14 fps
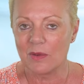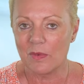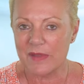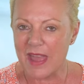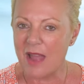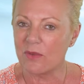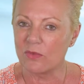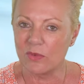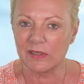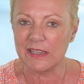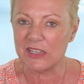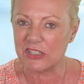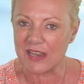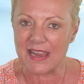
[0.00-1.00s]
without
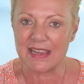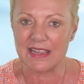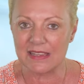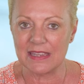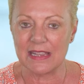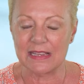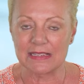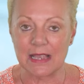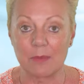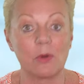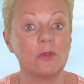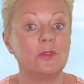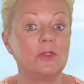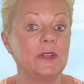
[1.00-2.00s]
really shaking things
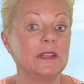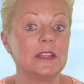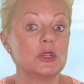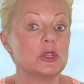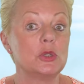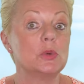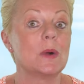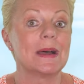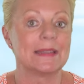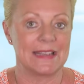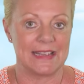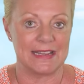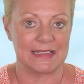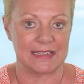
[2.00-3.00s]
up or feeling too
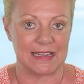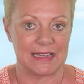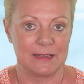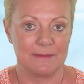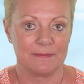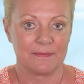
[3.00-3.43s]
uneasy.